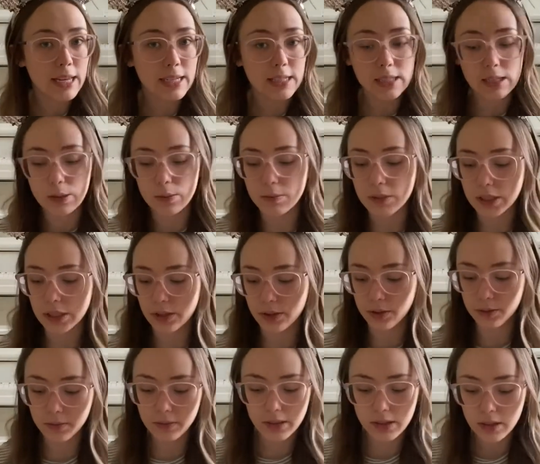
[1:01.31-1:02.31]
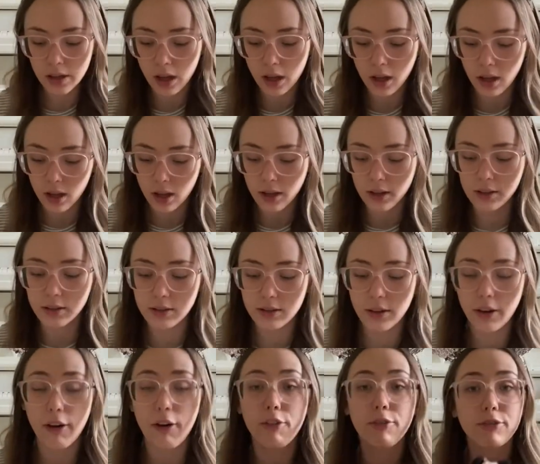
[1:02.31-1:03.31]
Tsum
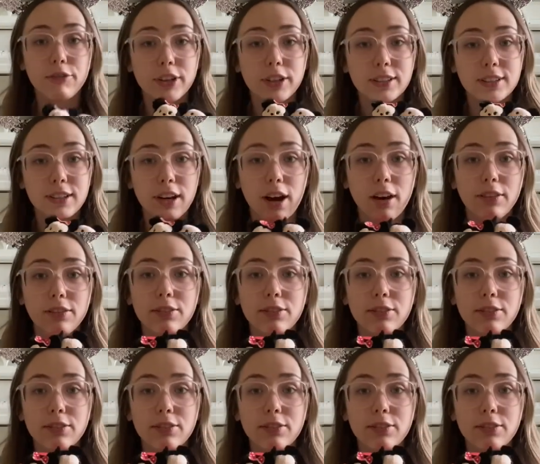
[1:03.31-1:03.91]
So first off,